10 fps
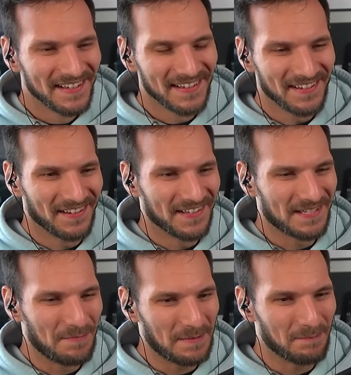Oh,
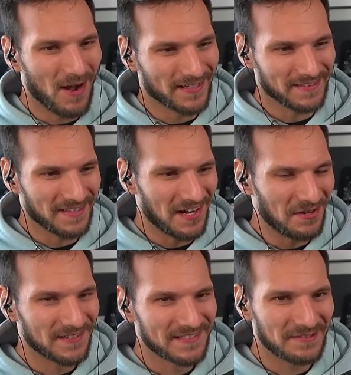it's a big bucket,
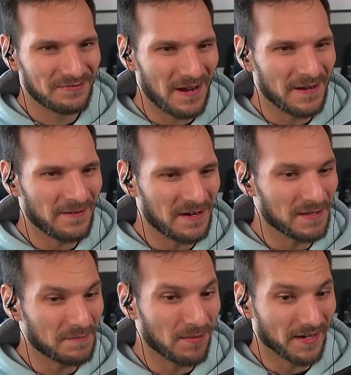though. It's a very,
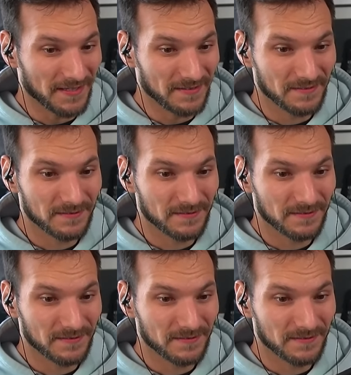very big bucket.